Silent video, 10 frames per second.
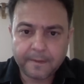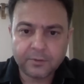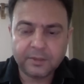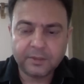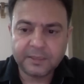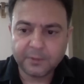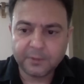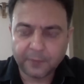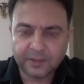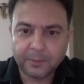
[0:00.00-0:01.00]
So this,
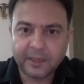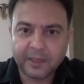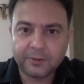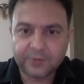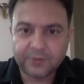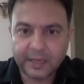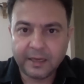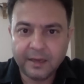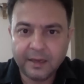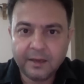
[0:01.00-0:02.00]
for somebody to
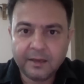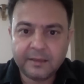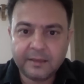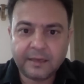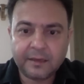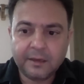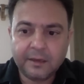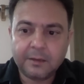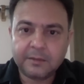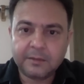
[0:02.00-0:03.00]
say that
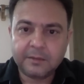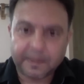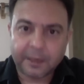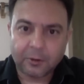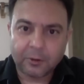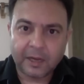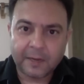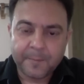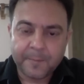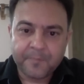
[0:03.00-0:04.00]
that
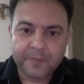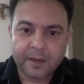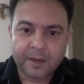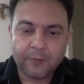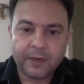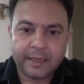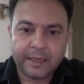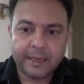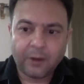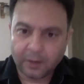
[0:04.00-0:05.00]
particular
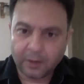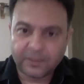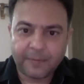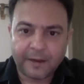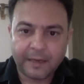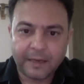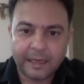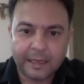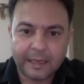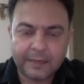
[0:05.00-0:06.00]
community, all of them are
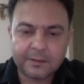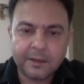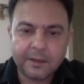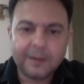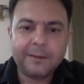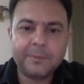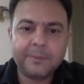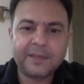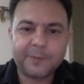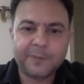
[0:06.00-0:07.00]
illegals,
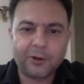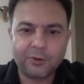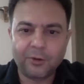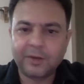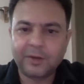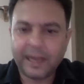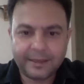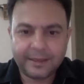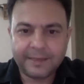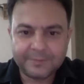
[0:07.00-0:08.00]
just because you don't like
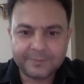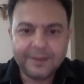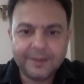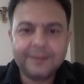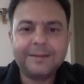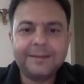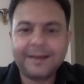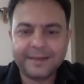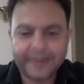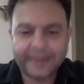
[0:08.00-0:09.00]
them, that
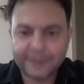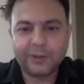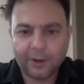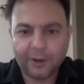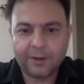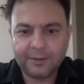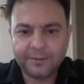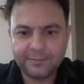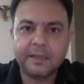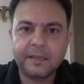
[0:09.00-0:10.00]
is against the law.
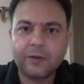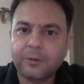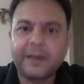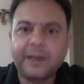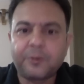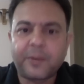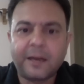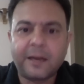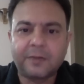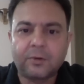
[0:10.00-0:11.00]
They are nobody to
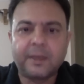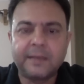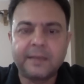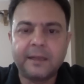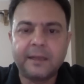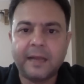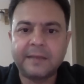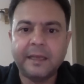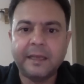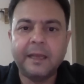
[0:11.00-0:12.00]
brand the cookies
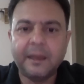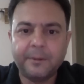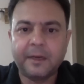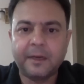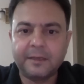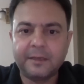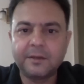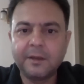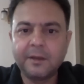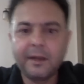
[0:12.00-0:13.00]
as illegal immigrants,
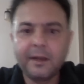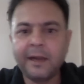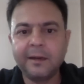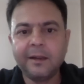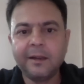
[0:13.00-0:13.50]
and